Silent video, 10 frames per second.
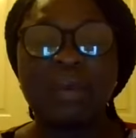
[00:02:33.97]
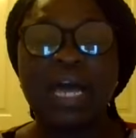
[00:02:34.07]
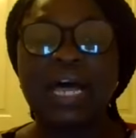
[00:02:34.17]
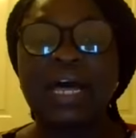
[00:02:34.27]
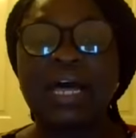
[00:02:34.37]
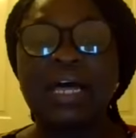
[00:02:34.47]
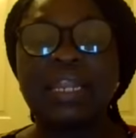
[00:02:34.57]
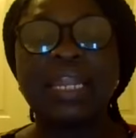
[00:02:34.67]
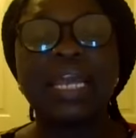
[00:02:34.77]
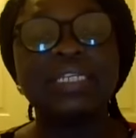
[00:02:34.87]
are
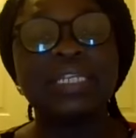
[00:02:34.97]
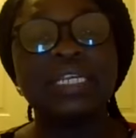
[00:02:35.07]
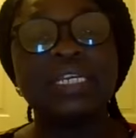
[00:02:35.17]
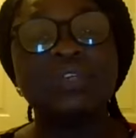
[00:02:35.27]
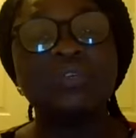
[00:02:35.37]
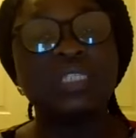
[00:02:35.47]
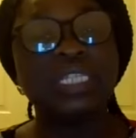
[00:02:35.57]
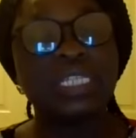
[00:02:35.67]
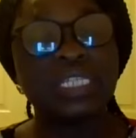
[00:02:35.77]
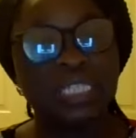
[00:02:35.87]
likely
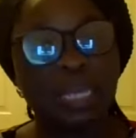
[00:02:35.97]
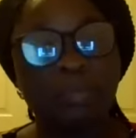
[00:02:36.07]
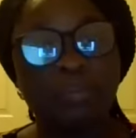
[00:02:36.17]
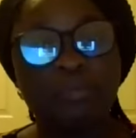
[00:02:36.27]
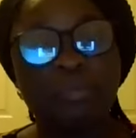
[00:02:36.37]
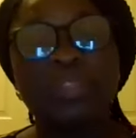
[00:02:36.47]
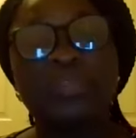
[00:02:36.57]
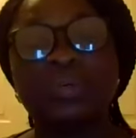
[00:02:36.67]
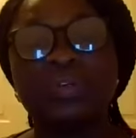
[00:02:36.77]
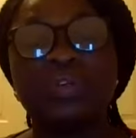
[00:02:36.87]
using this type of
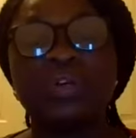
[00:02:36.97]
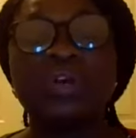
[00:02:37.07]
method,